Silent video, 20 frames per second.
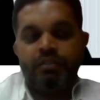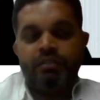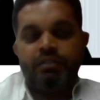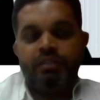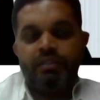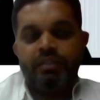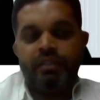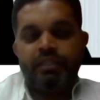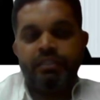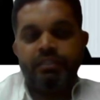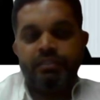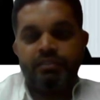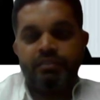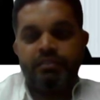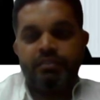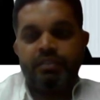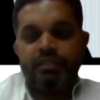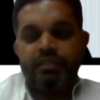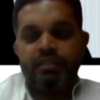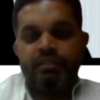the next
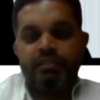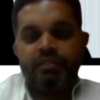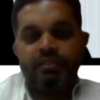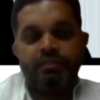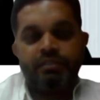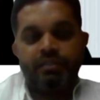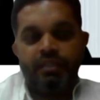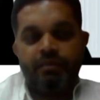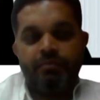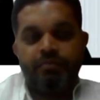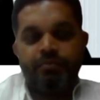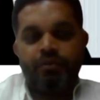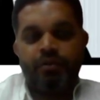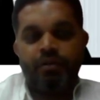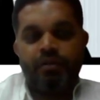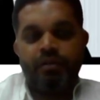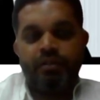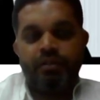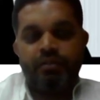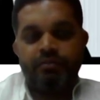second, the same
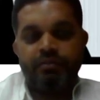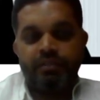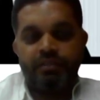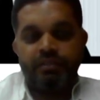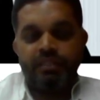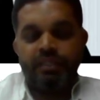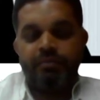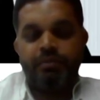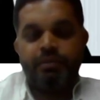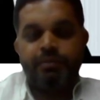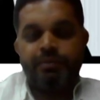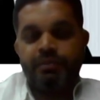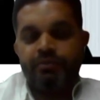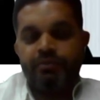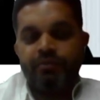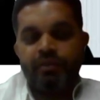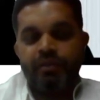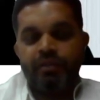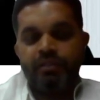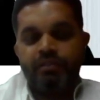product with the same
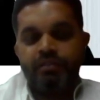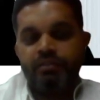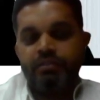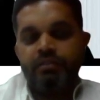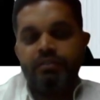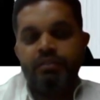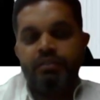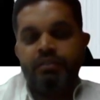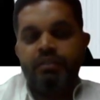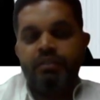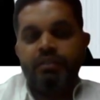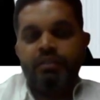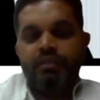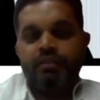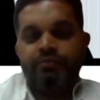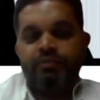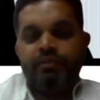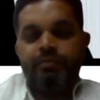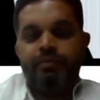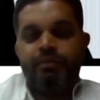specifications
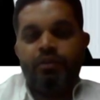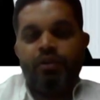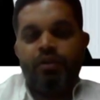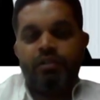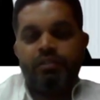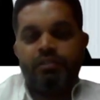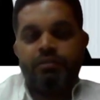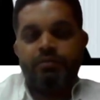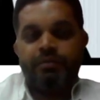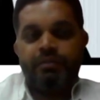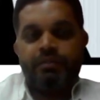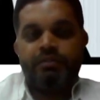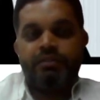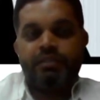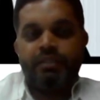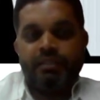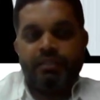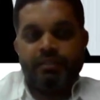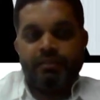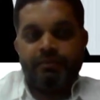will be launched by
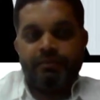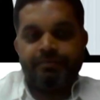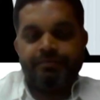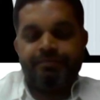China,